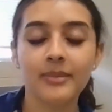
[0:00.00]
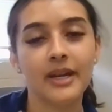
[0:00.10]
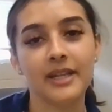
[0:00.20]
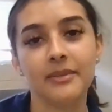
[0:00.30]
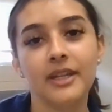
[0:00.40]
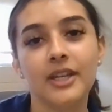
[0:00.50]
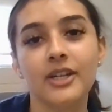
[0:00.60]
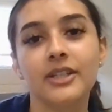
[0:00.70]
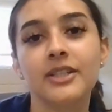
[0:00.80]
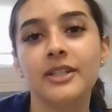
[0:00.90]
but I am
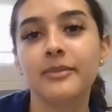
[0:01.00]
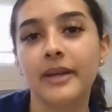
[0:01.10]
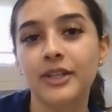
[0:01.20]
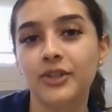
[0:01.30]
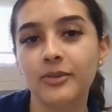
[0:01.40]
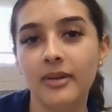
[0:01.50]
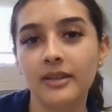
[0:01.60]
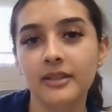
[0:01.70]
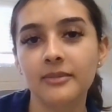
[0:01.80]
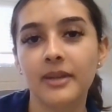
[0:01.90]
here to remind you
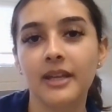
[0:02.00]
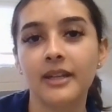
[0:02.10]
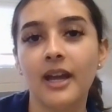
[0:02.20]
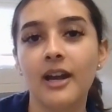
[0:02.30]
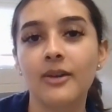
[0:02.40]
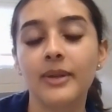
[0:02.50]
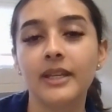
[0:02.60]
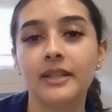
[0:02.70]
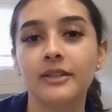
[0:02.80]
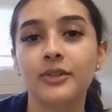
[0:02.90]
about them and how we
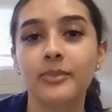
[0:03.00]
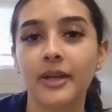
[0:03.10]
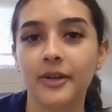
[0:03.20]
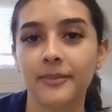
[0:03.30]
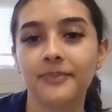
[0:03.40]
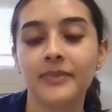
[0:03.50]
can do better